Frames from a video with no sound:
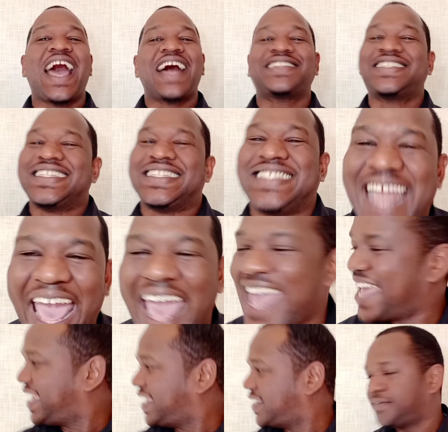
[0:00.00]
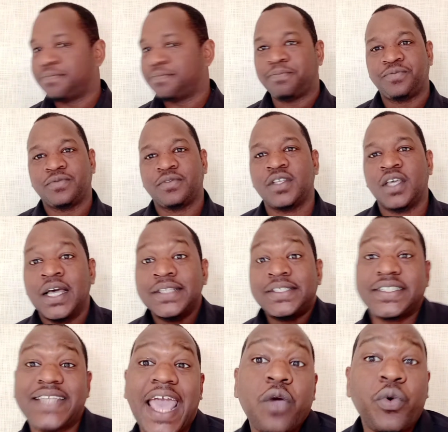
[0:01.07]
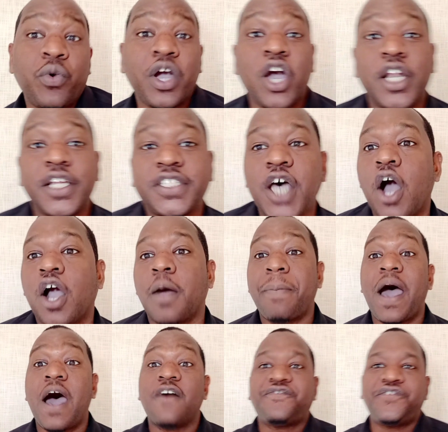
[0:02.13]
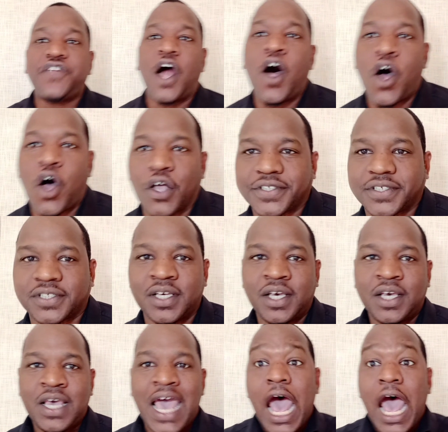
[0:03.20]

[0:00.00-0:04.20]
Now, today we're going to talk about flaws.